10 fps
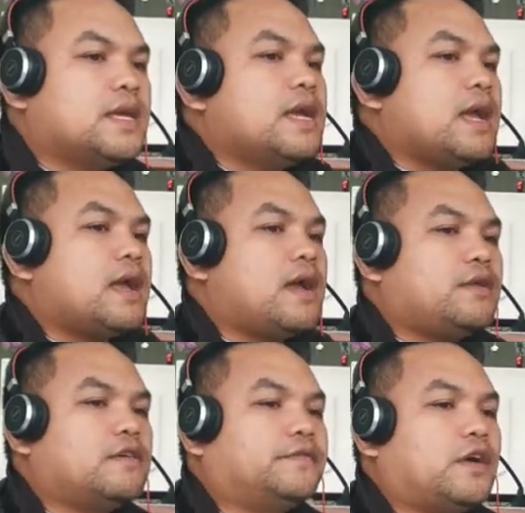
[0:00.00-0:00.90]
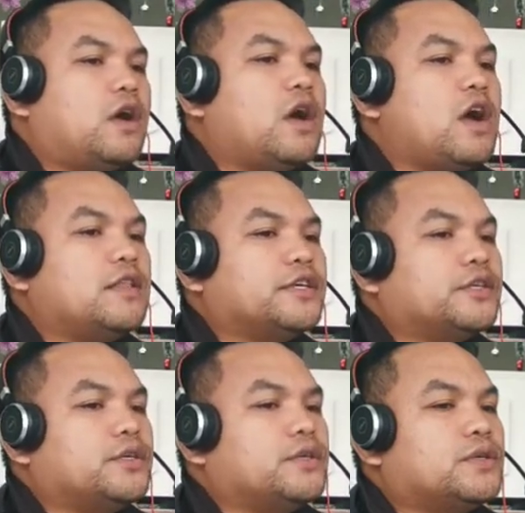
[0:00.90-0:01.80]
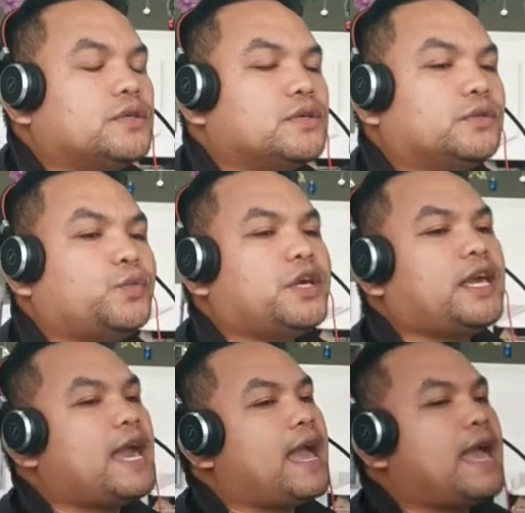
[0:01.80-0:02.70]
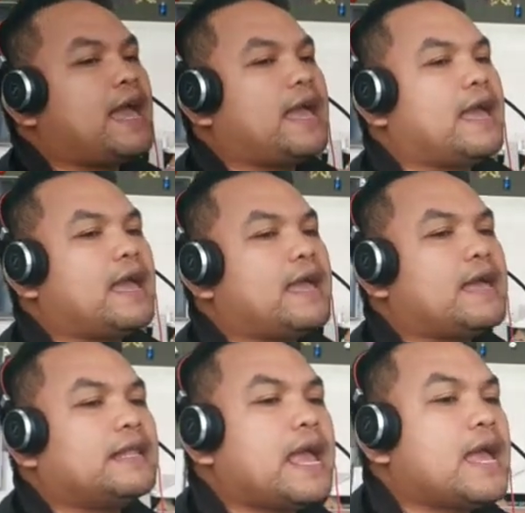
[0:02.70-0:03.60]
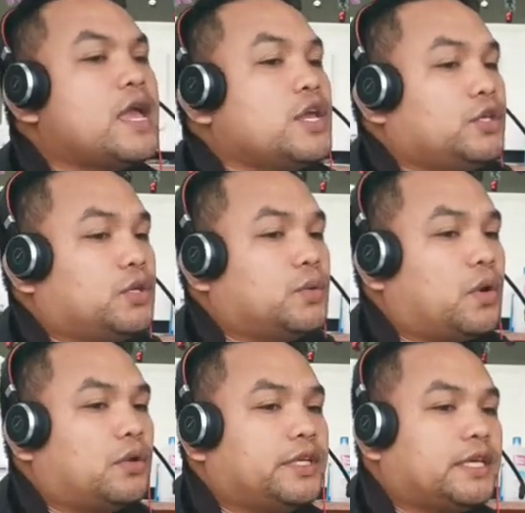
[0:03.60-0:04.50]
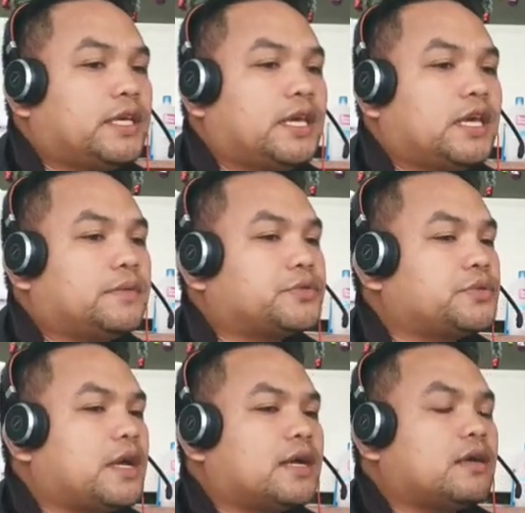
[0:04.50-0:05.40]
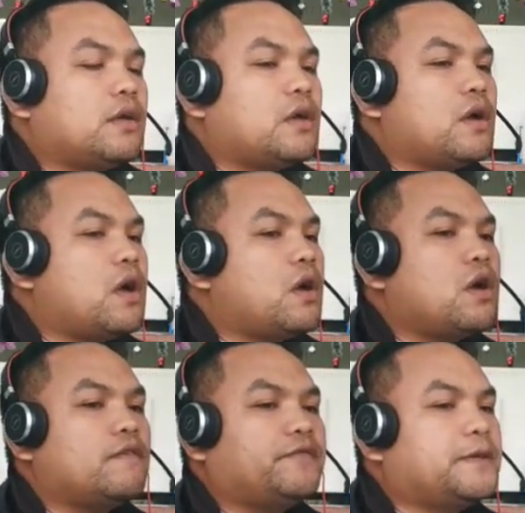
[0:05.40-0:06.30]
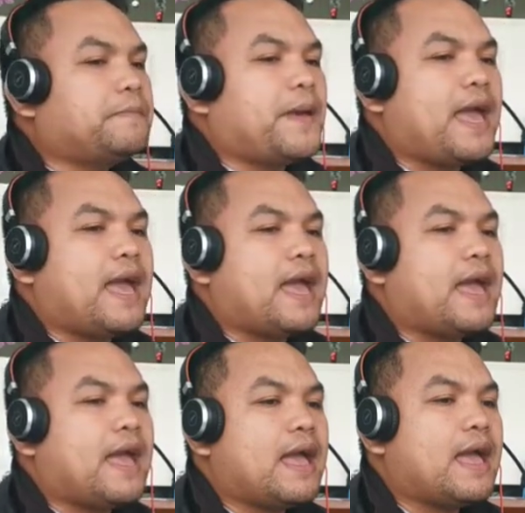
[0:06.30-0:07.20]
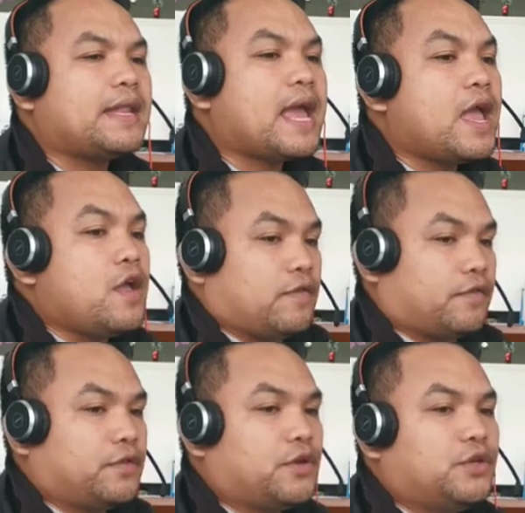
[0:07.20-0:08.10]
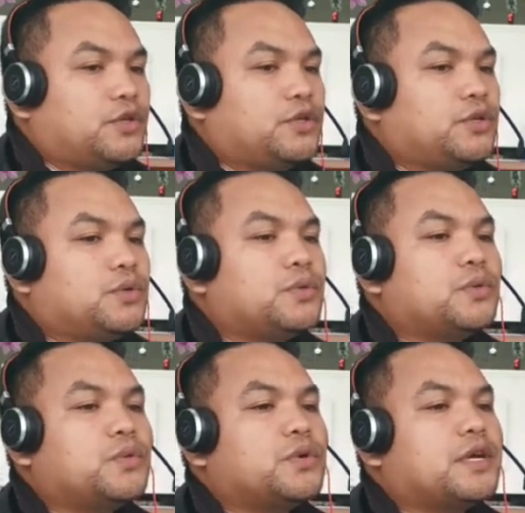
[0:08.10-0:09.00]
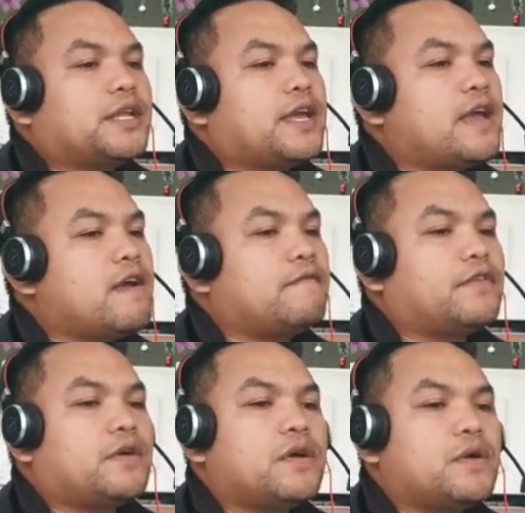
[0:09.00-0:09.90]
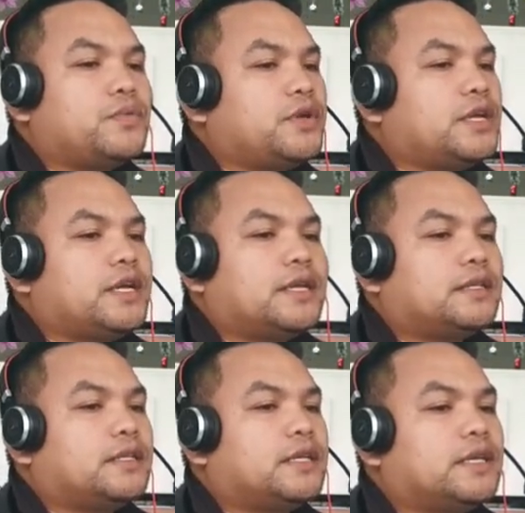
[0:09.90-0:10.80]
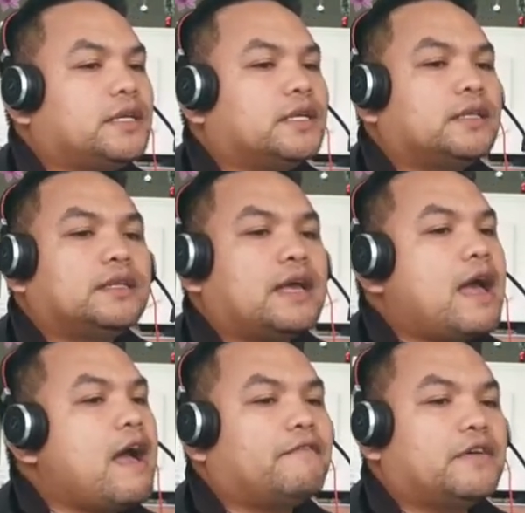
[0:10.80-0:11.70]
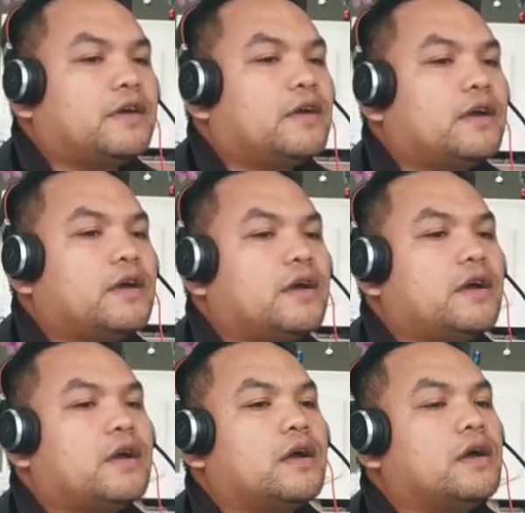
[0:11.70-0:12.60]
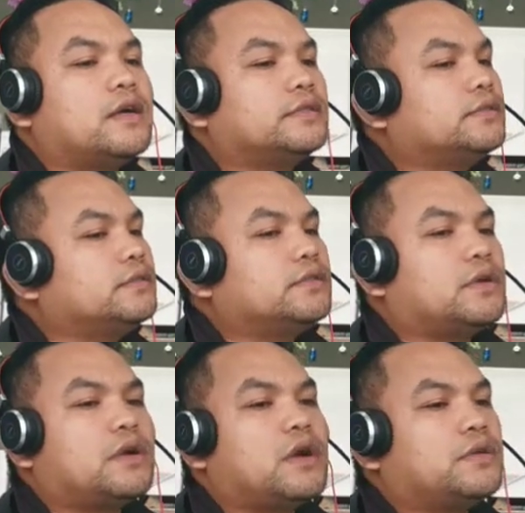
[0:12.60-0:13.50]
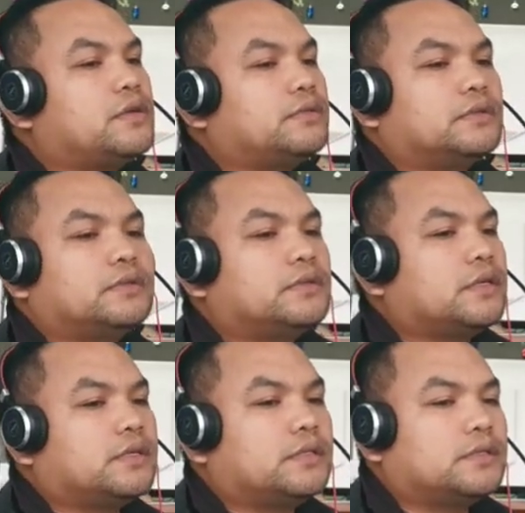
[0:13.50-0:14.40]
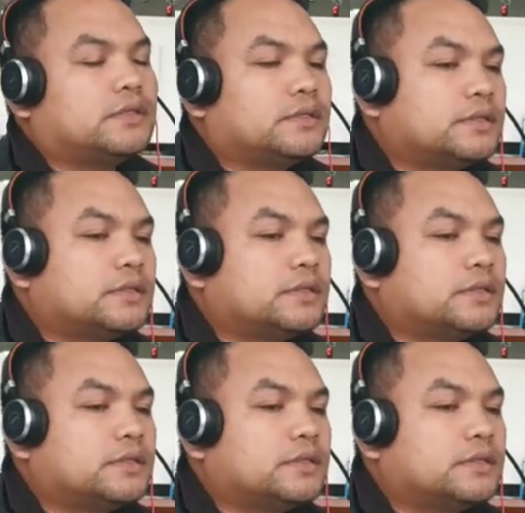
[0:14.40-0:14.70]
Out of all the good we had, you only keep track of the bad. Though you knew I never really loved her. No, no, no, no.